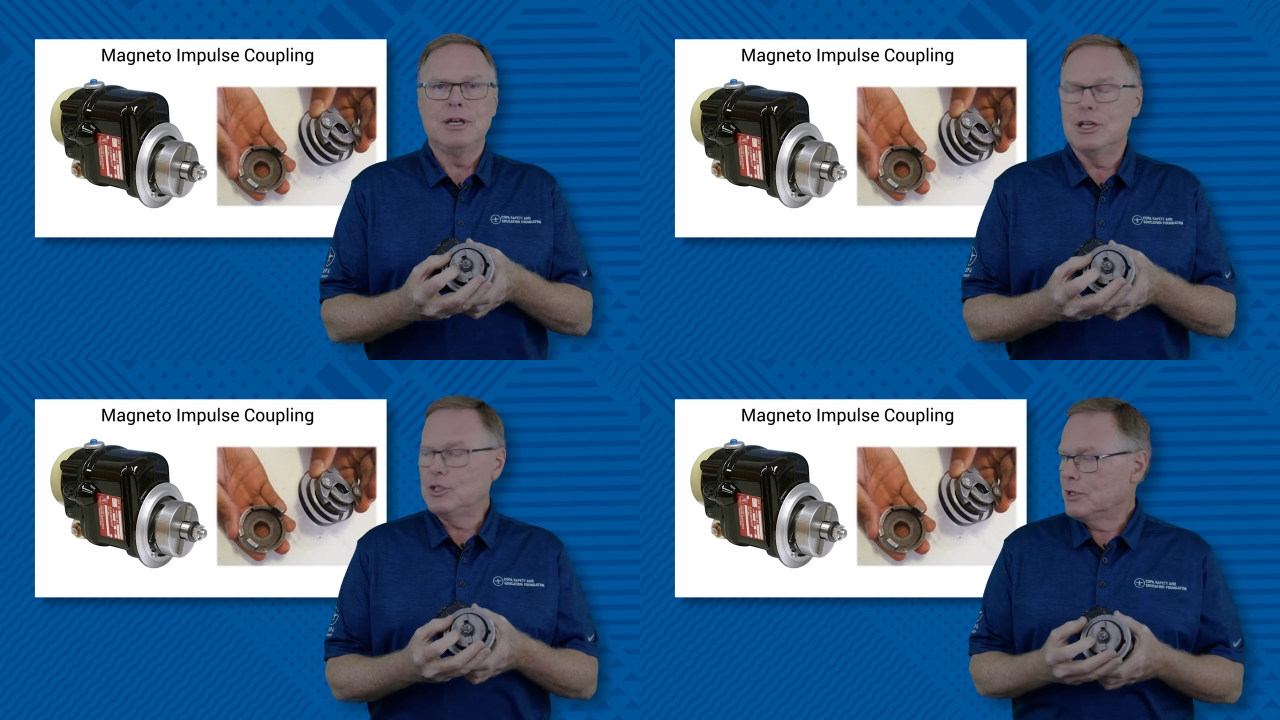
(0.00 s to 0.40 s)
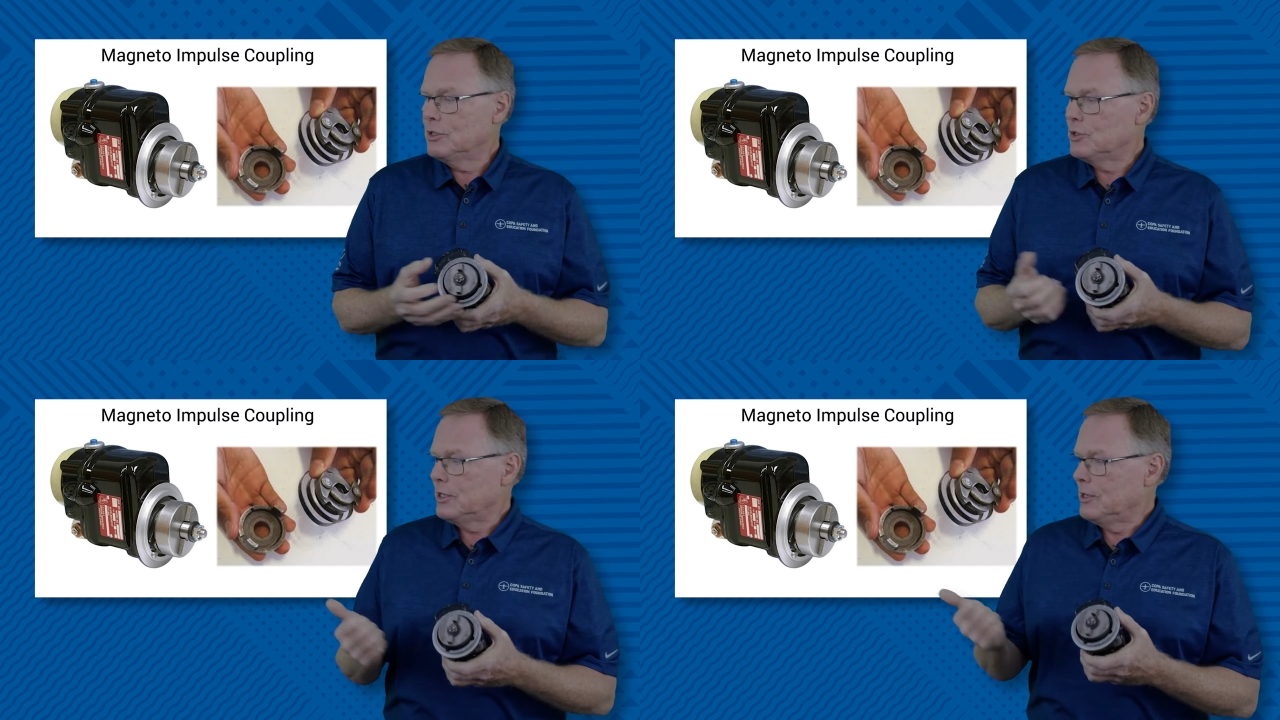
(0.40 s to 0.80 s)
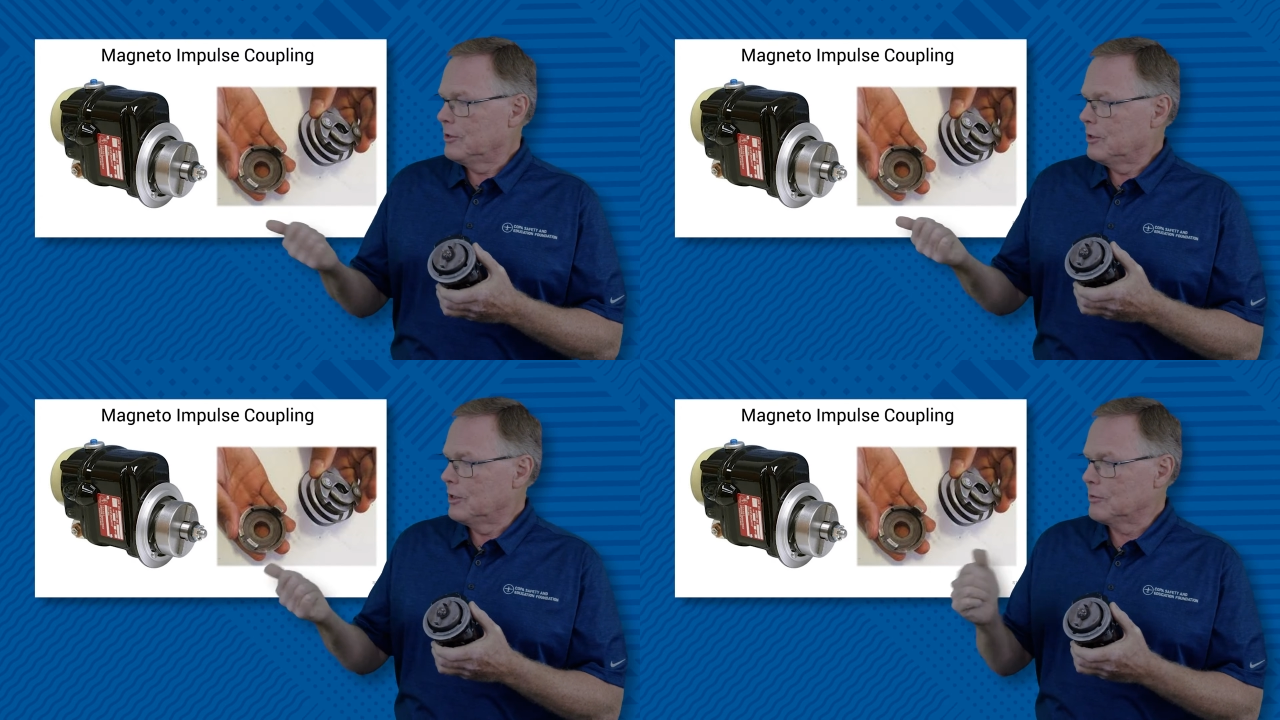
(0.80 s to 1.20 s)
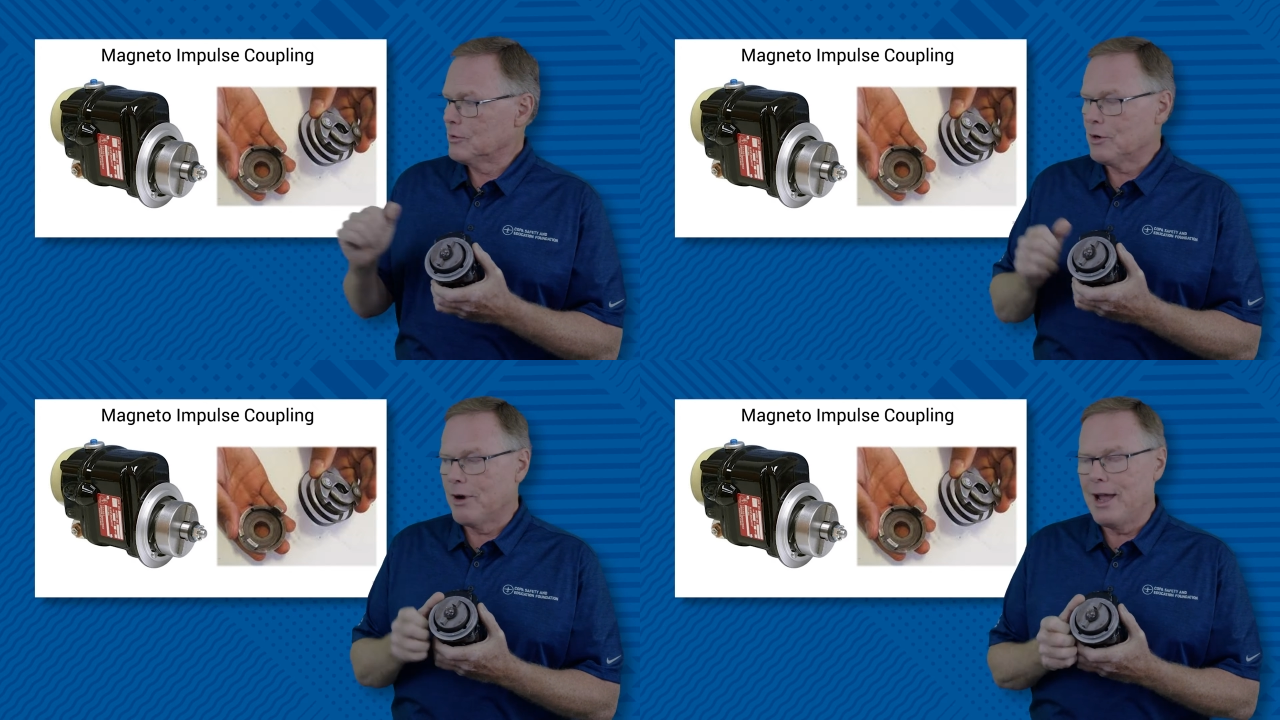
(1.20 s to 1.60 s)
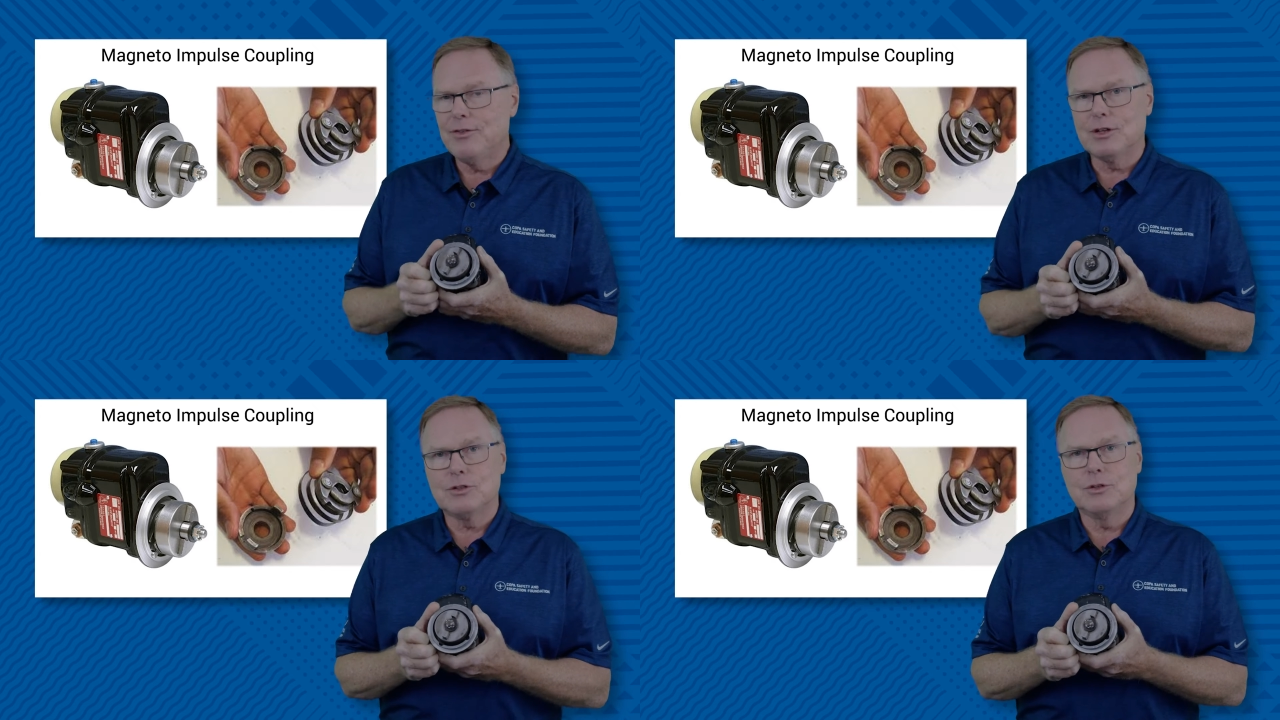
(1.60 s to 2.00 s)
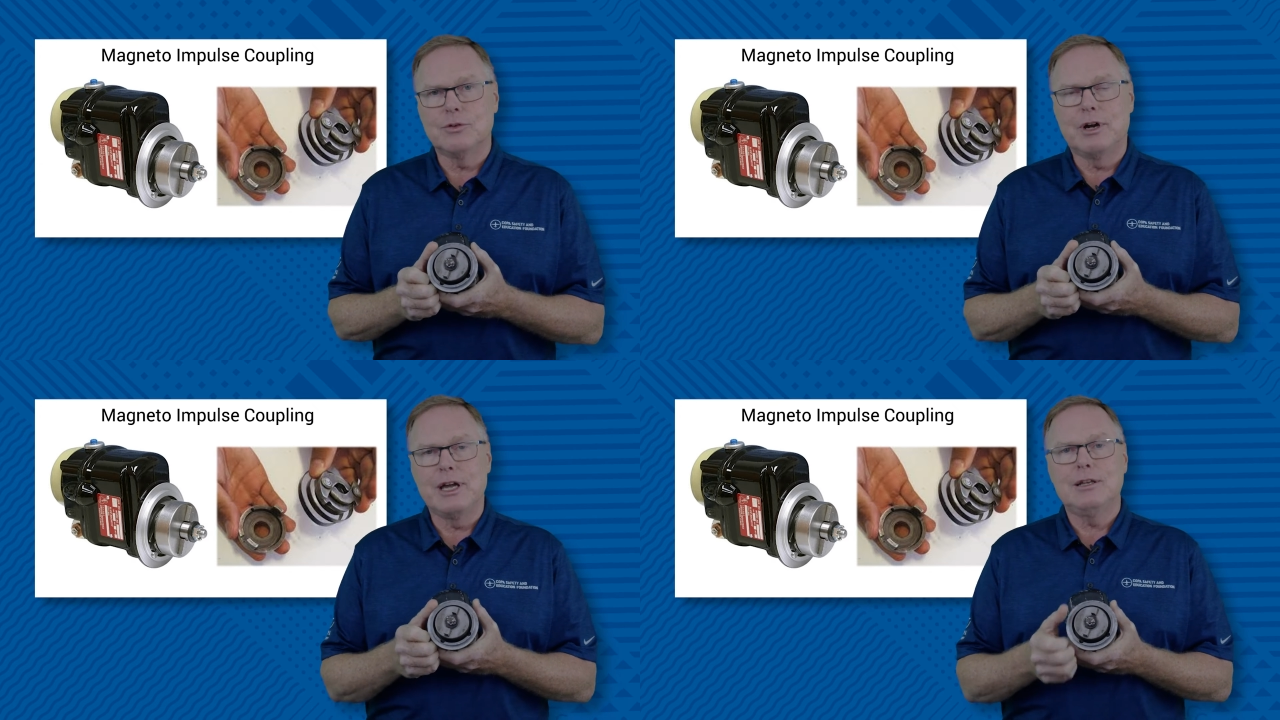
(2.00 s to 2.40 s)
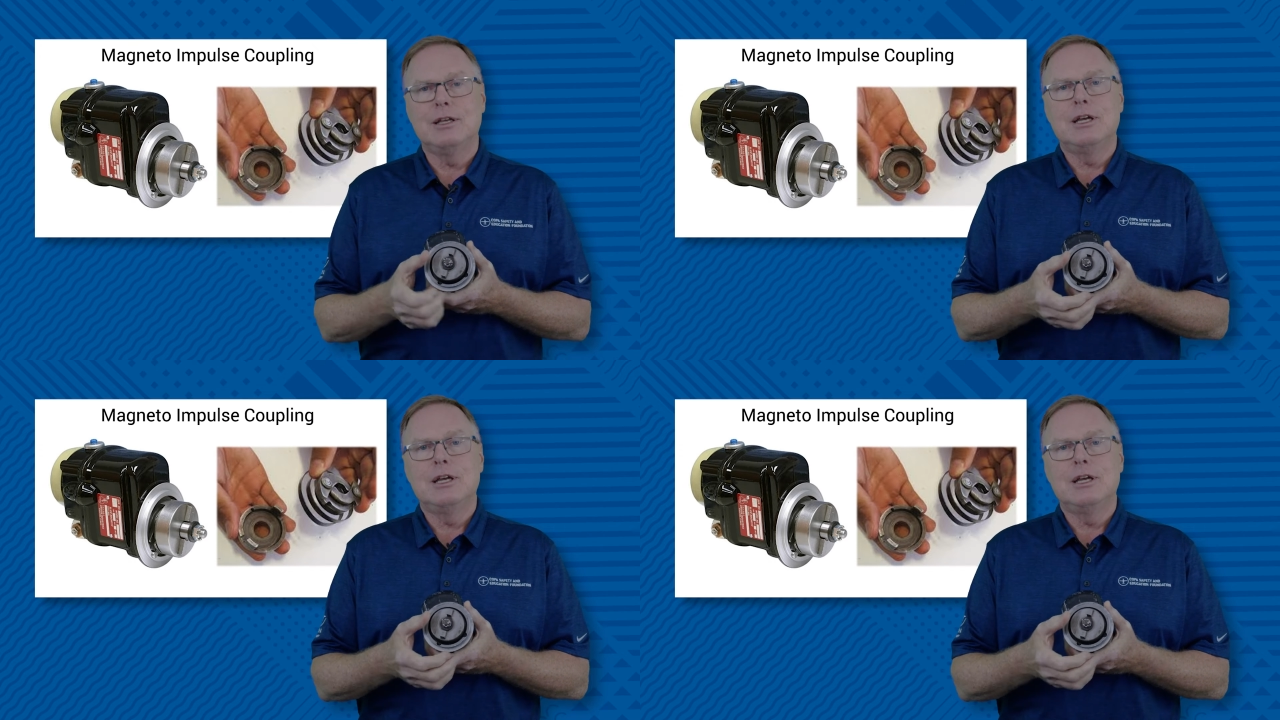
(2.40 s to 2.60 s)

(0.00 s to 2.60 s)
as you can see on our graphic to the right,